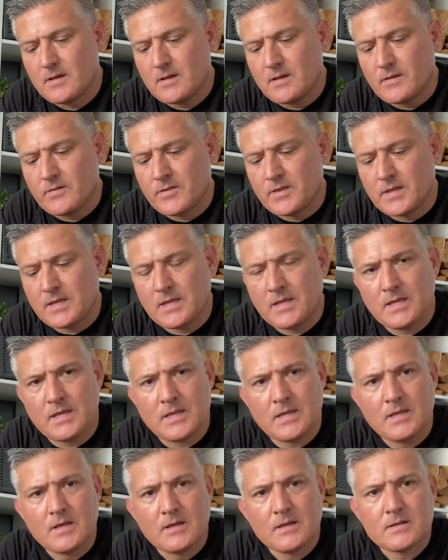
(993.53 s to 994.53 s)

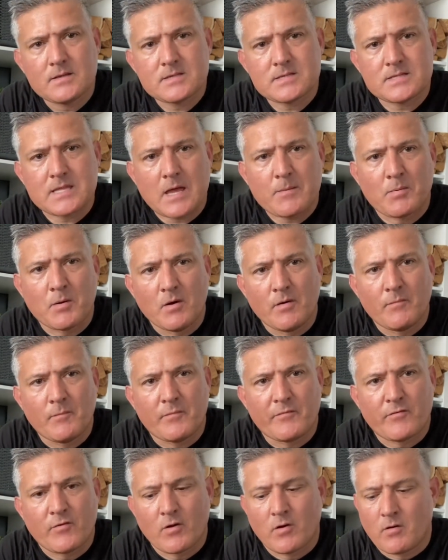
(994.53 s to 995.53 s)
The step up
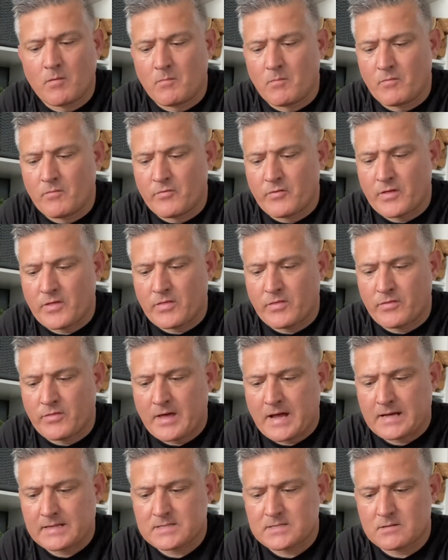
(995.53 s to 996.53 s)
from
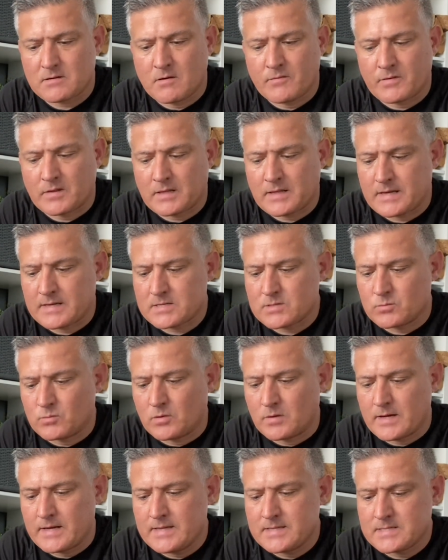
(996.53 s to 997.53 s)
that over the last,
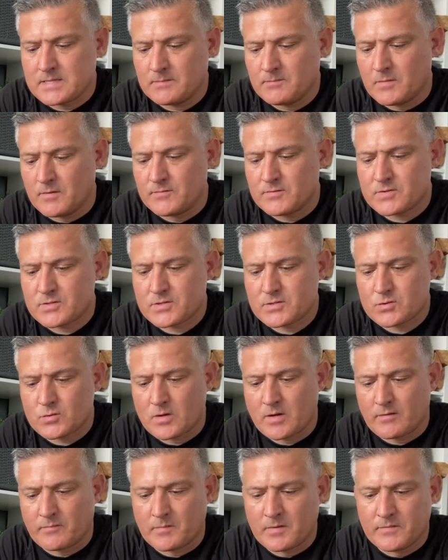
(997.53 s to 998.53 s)
what, 18 months,
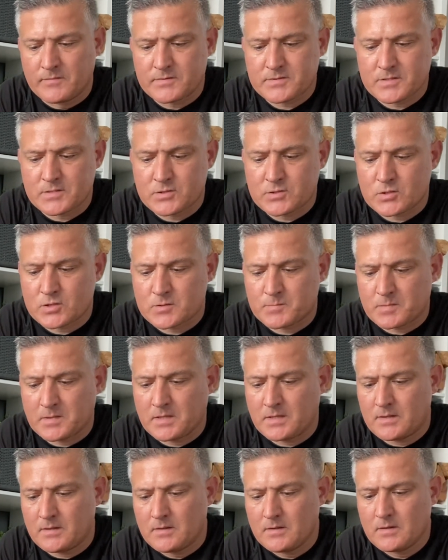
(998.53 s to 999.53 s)
12 months has just
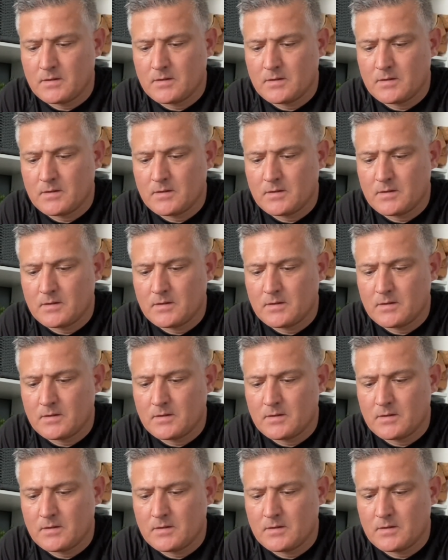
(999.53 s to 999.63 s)
been,